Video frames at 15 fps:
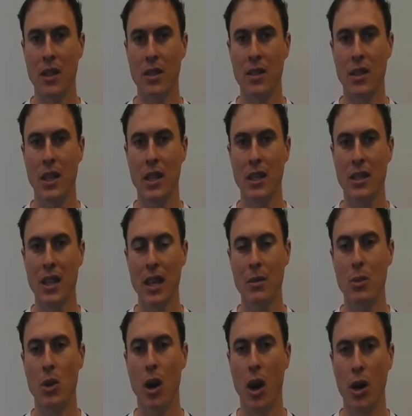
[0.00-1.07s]
so they can take
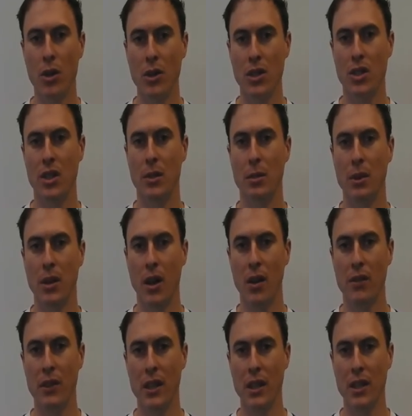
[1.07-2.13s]
more ownership
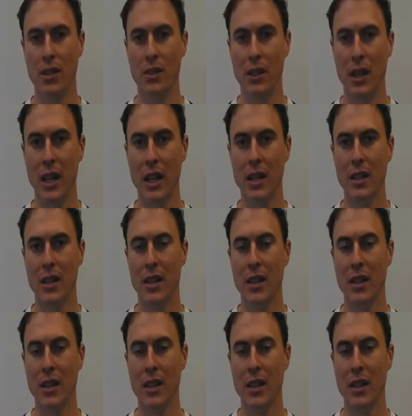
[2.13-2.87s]
of their career